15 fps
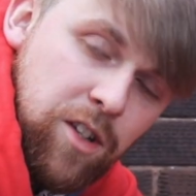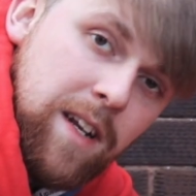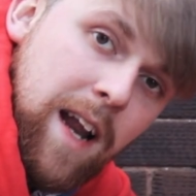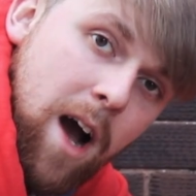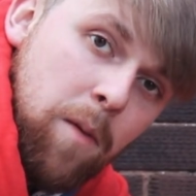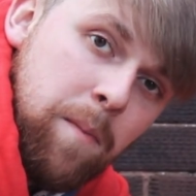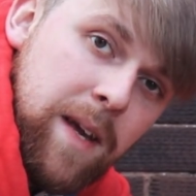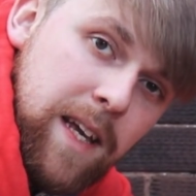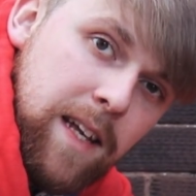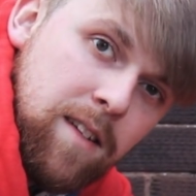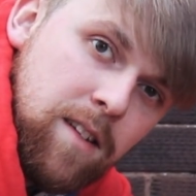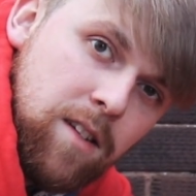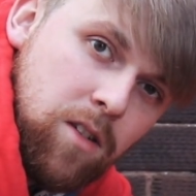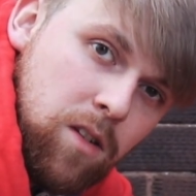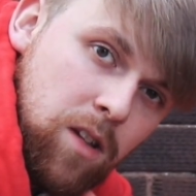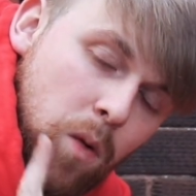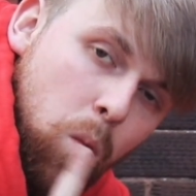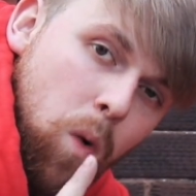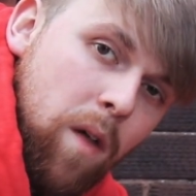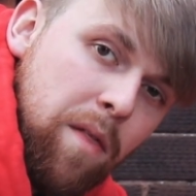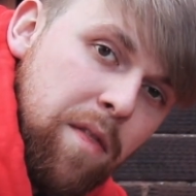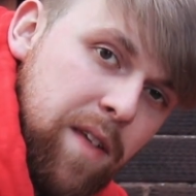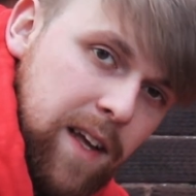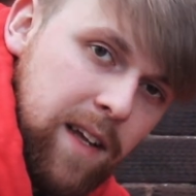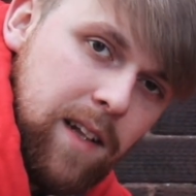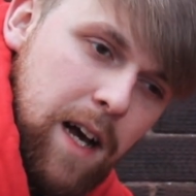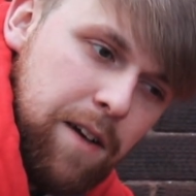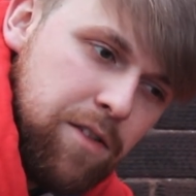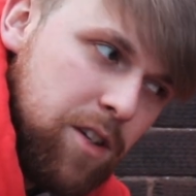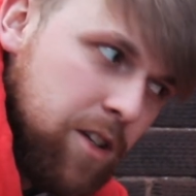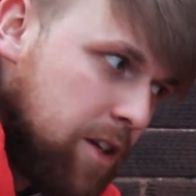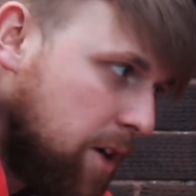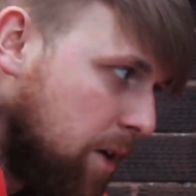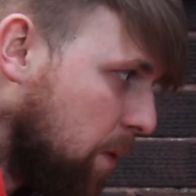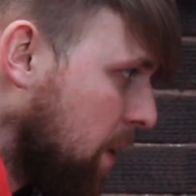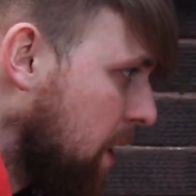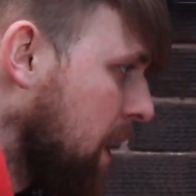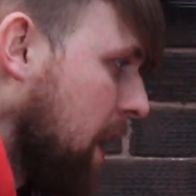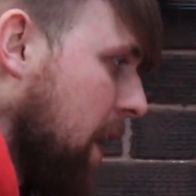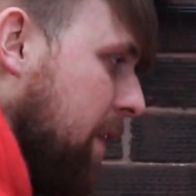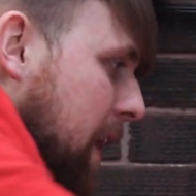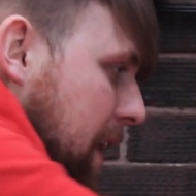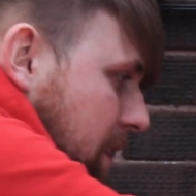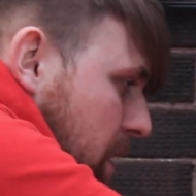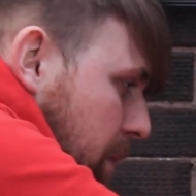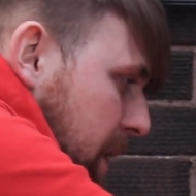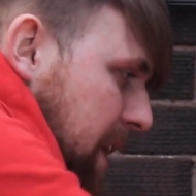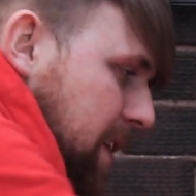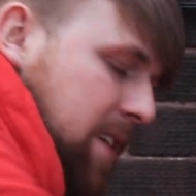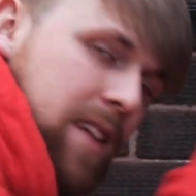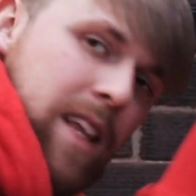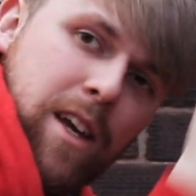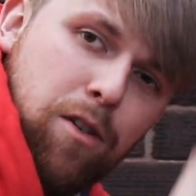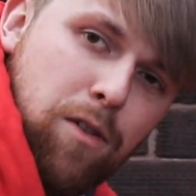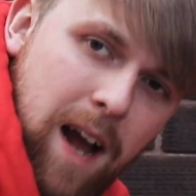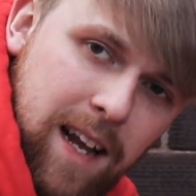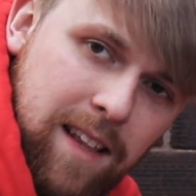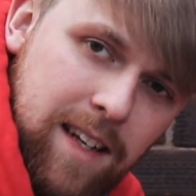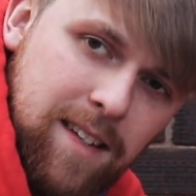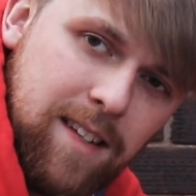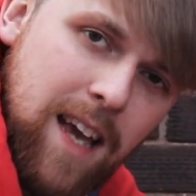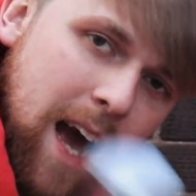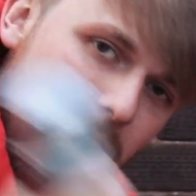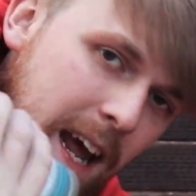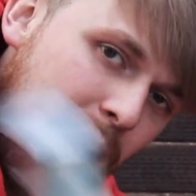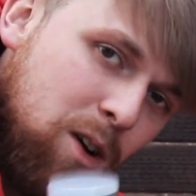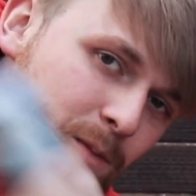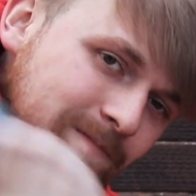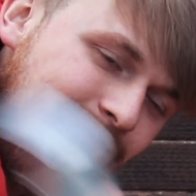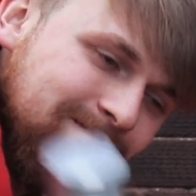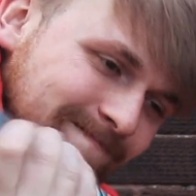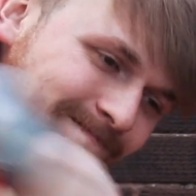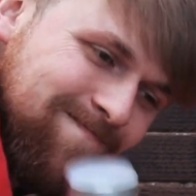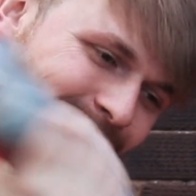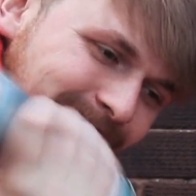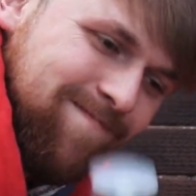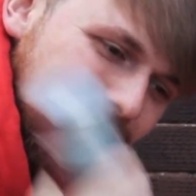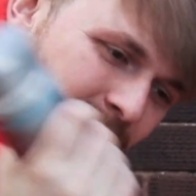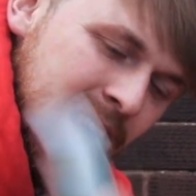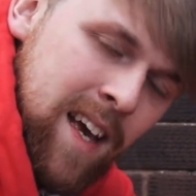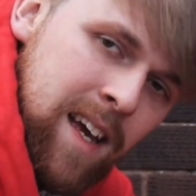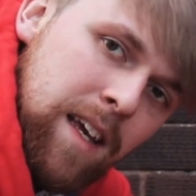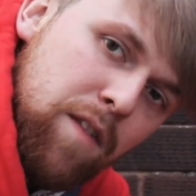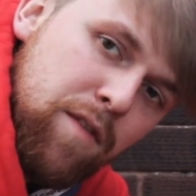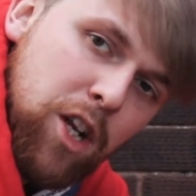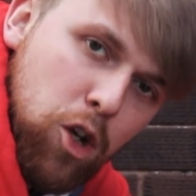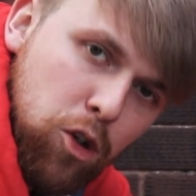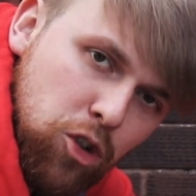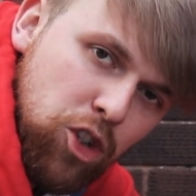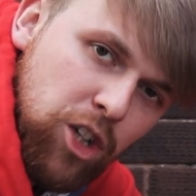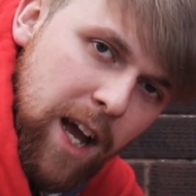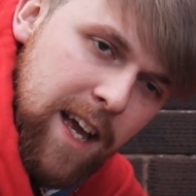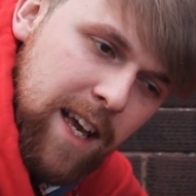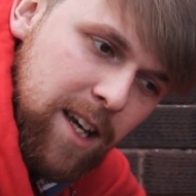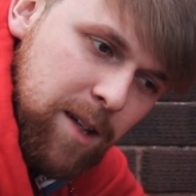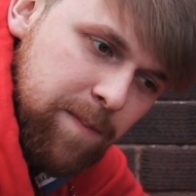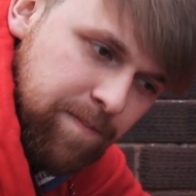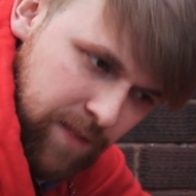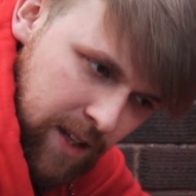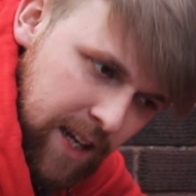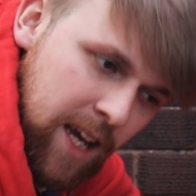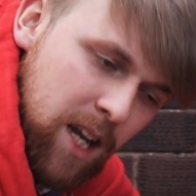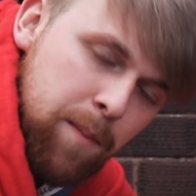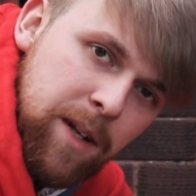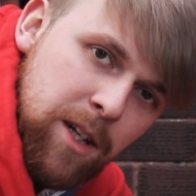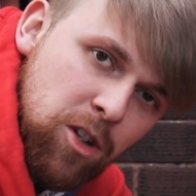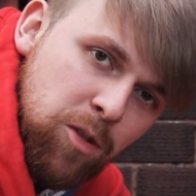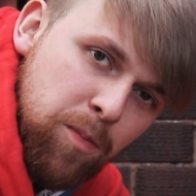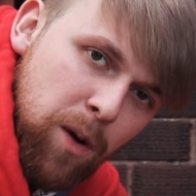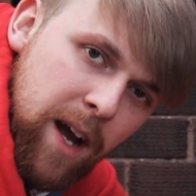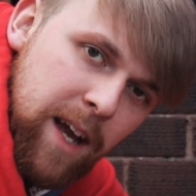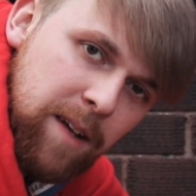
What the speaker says: now means there's only one thing left to do, and that's to basically crack this can out, give it a good shake, and get a bit of spray.